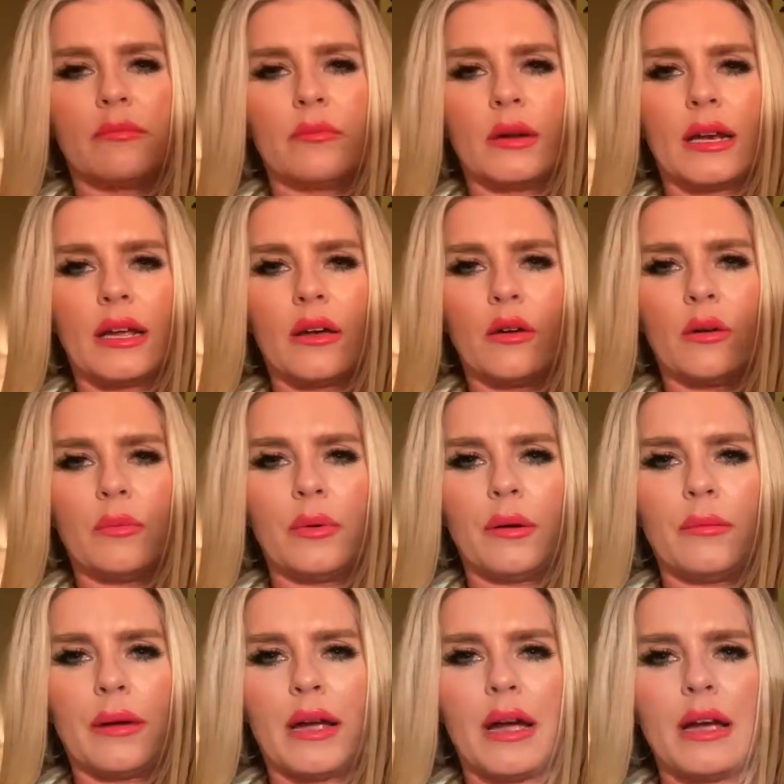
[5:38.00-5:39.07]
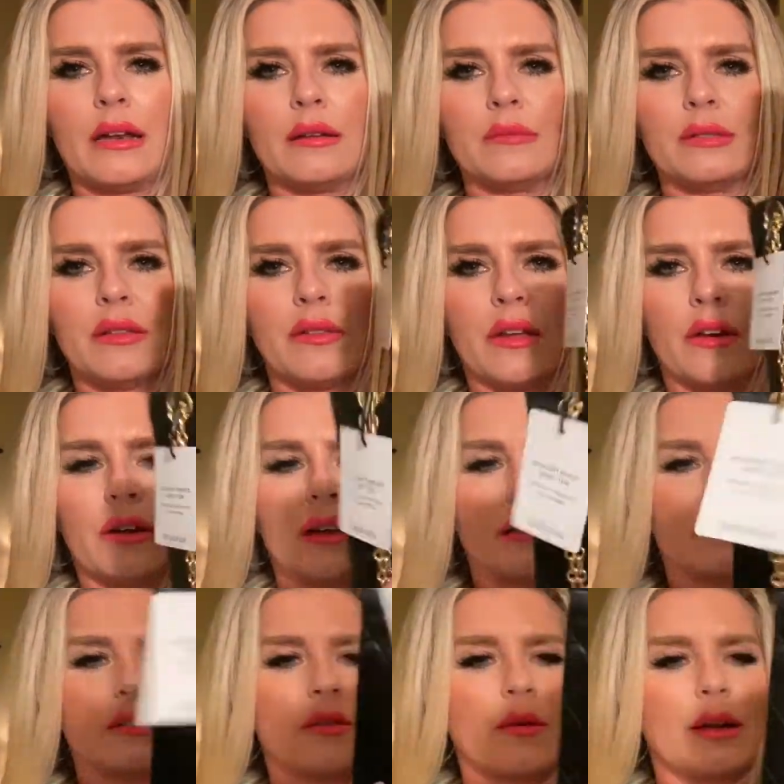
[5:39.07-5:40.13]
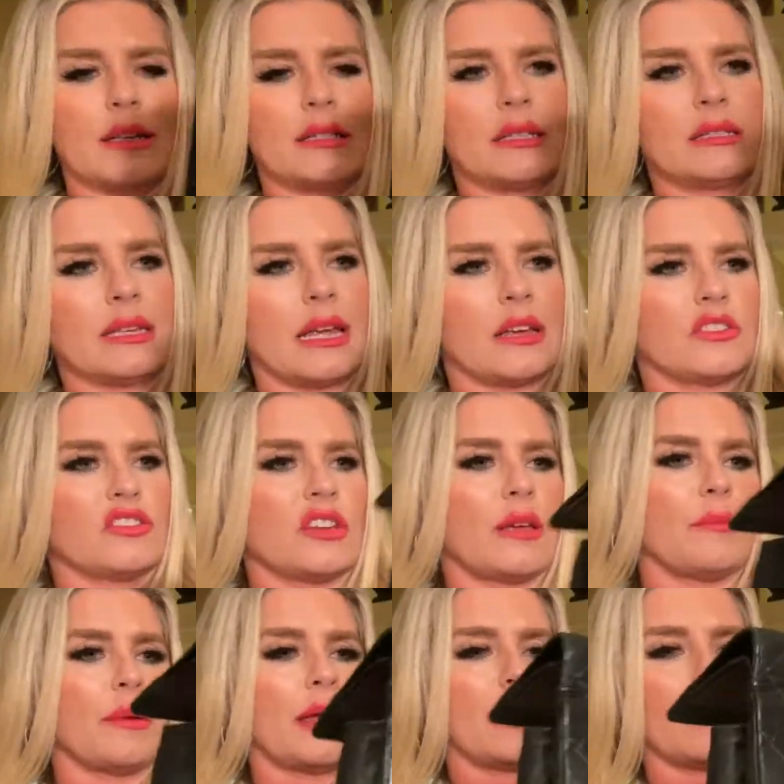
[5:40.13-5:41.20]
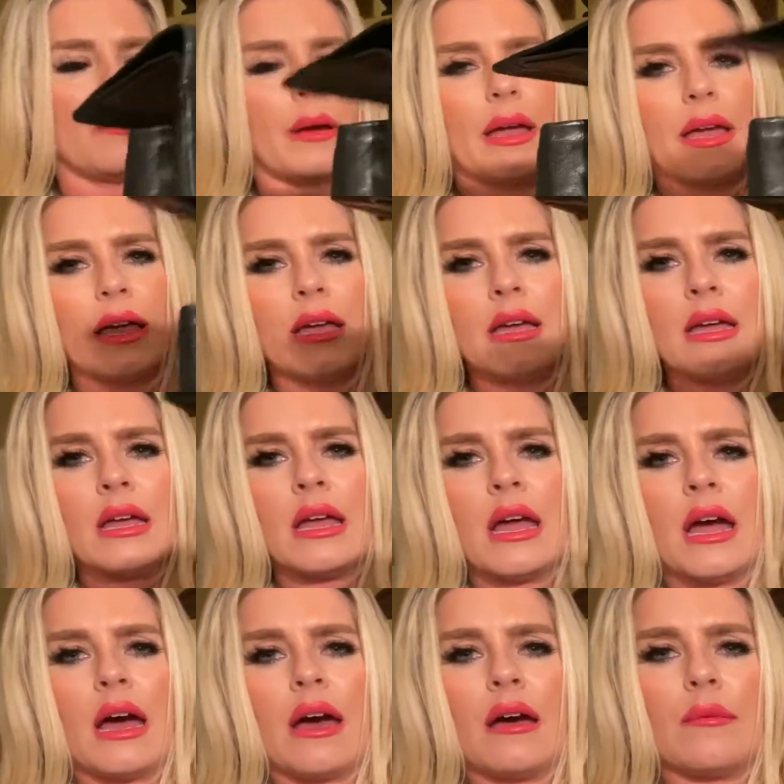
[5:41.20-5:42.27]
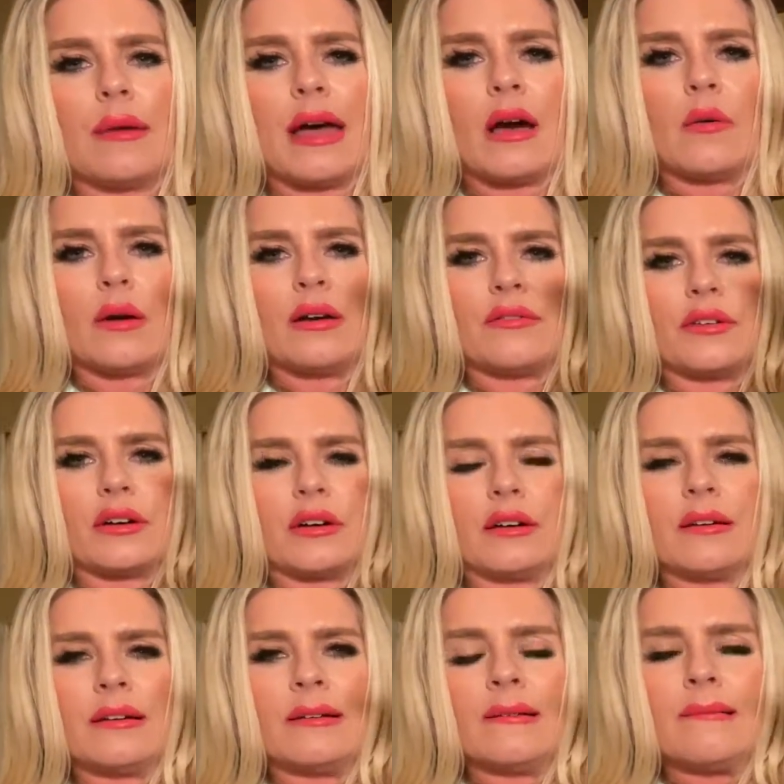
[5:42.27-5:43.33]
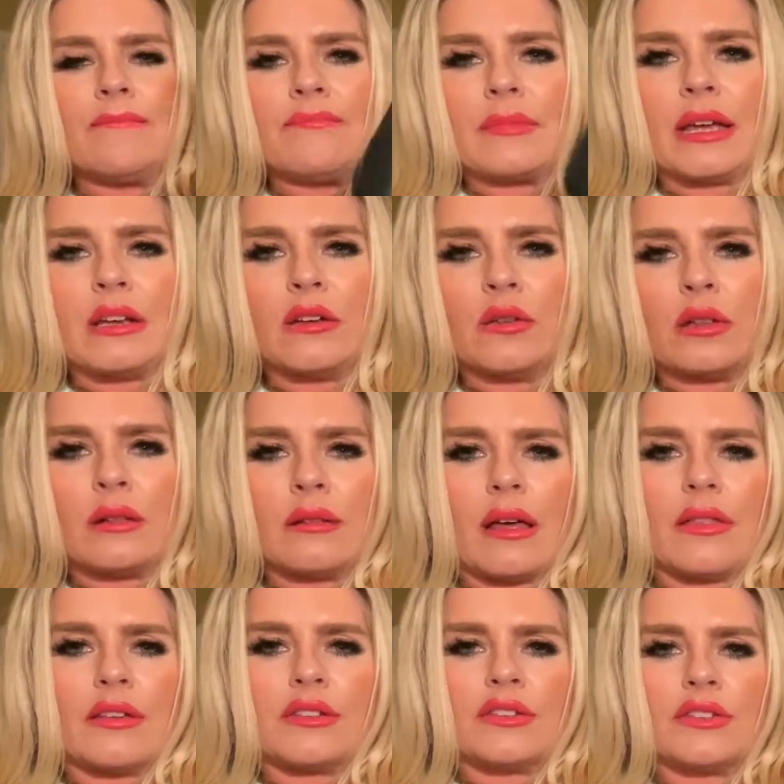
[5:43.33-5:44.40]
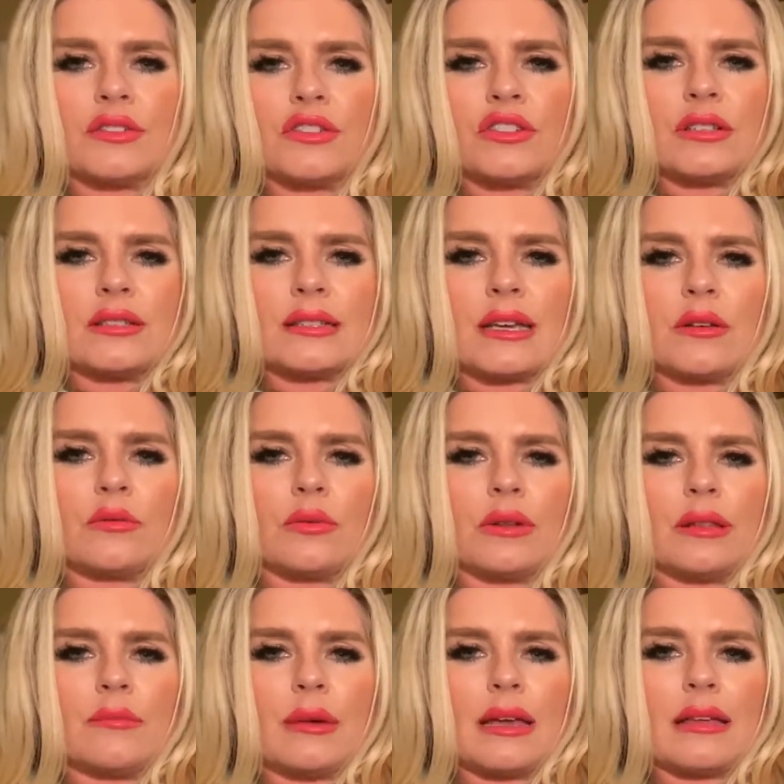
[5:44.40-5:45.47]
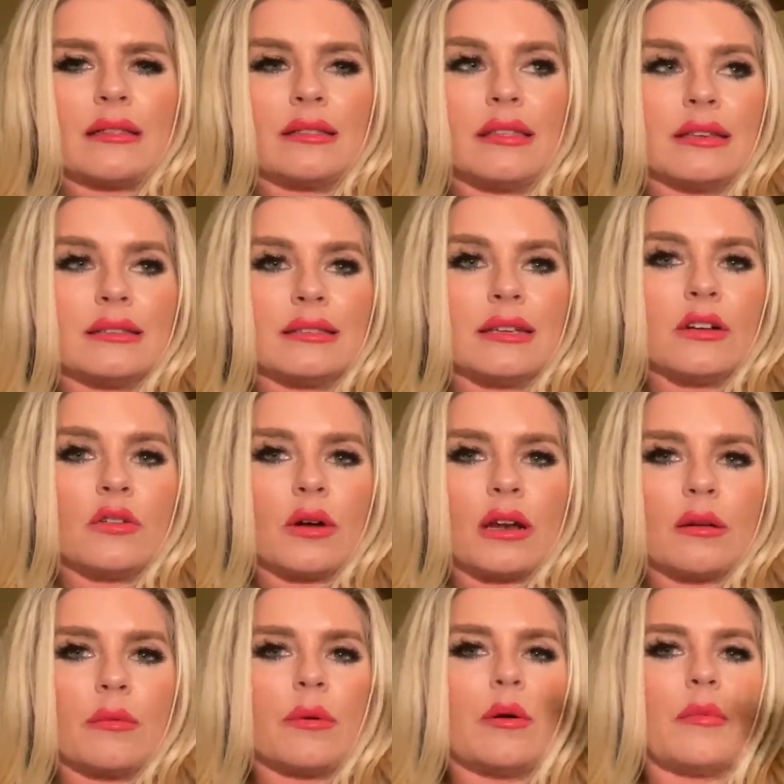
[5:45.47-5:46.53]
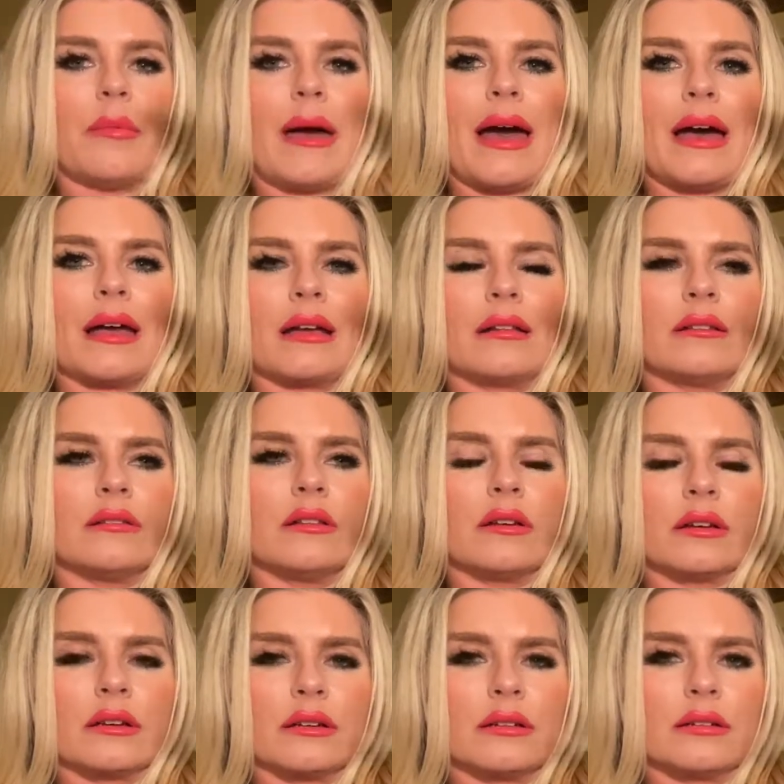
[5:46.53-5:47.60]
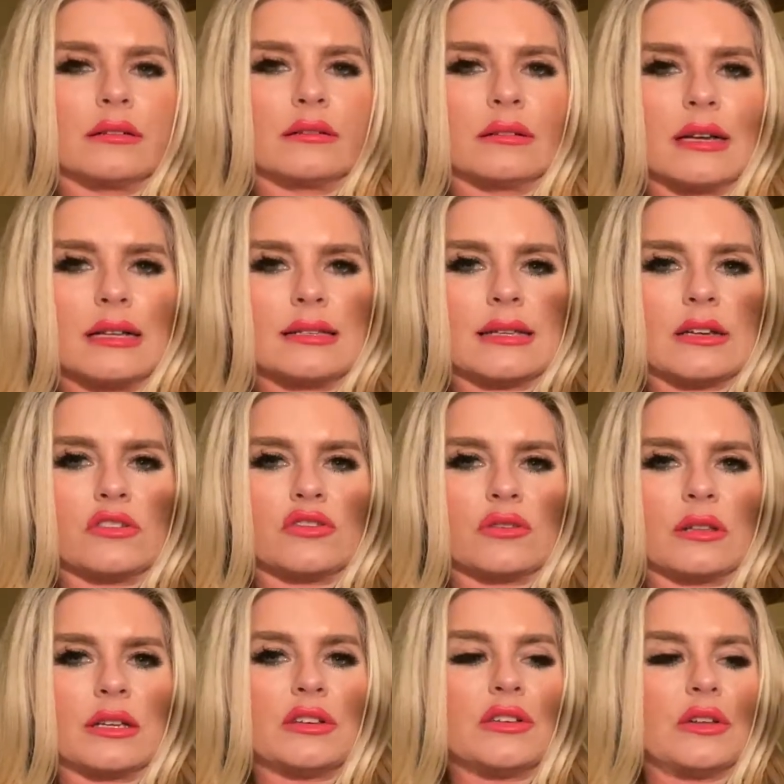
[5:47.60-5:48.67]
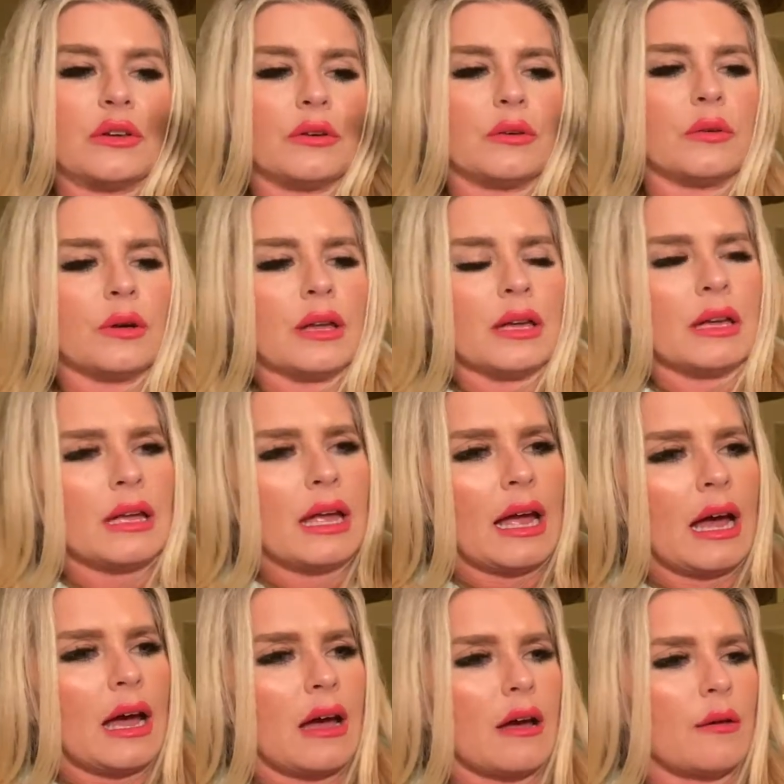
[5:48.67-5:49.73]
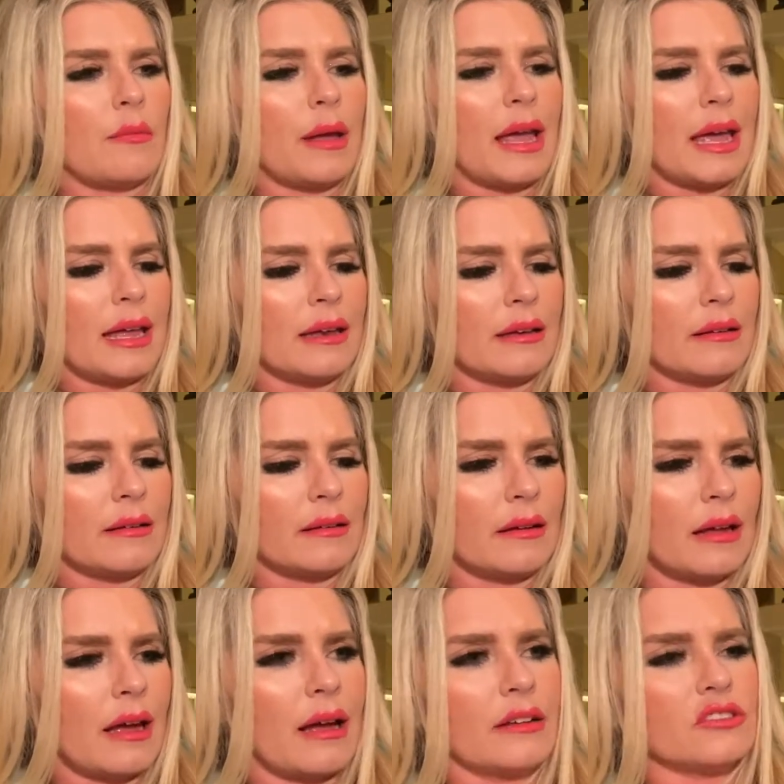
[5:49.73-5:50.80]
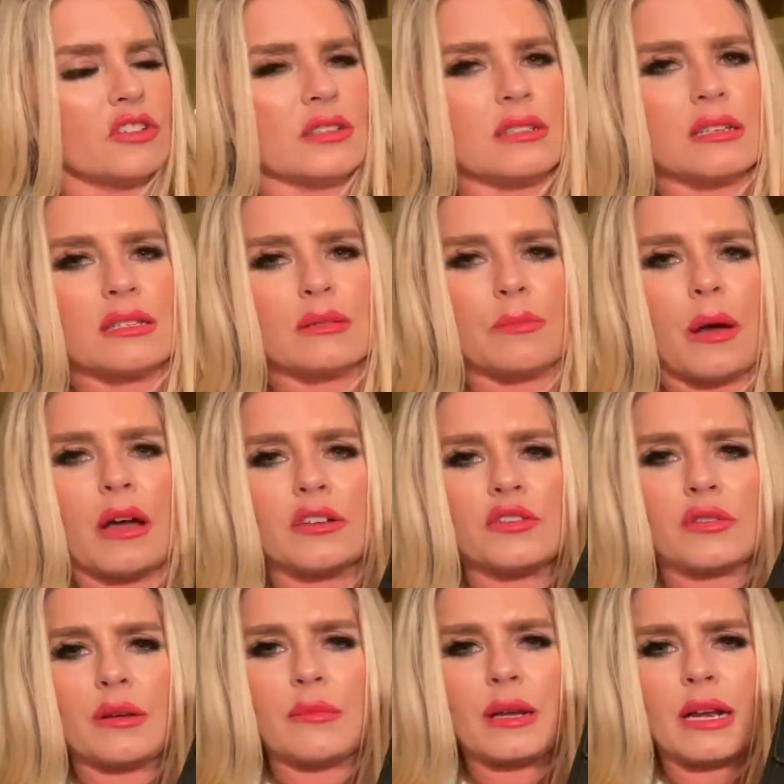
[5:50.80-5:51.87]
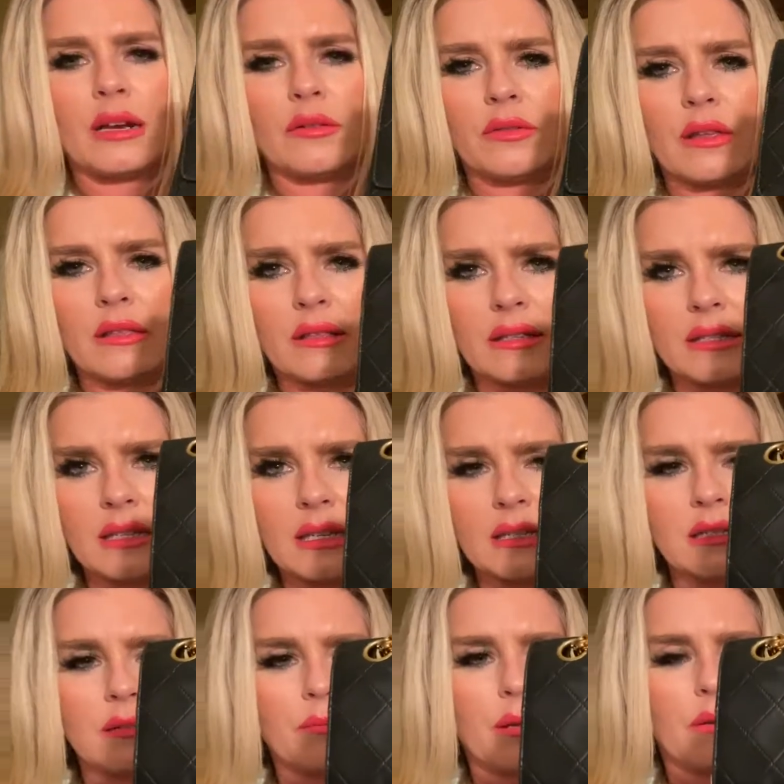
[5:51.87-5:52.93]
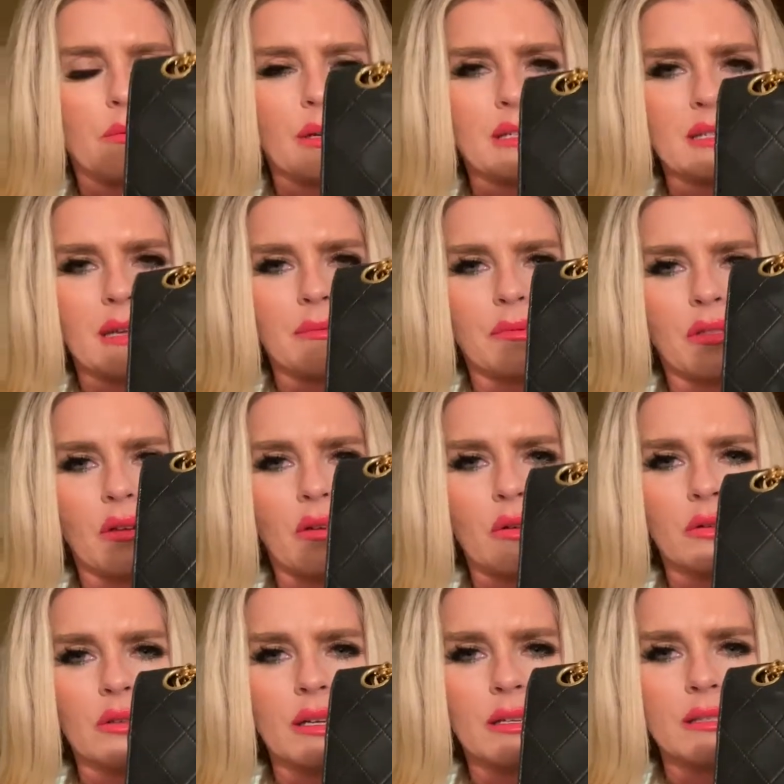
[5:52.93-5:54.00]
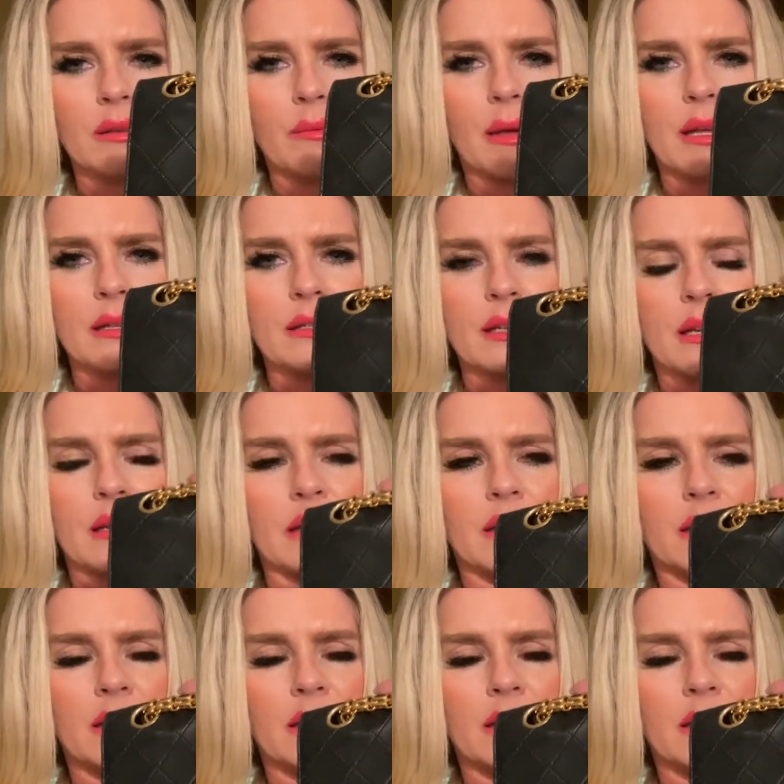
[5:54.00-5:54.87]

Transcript: when I go to put my items in there, it's going to take shape anyway. Um, however, I know that leather surgeons can really make this incredible bag look essentially new. Um, and just a spa treatment. I don't think this needs to be re-dipped. The gold looks amazing.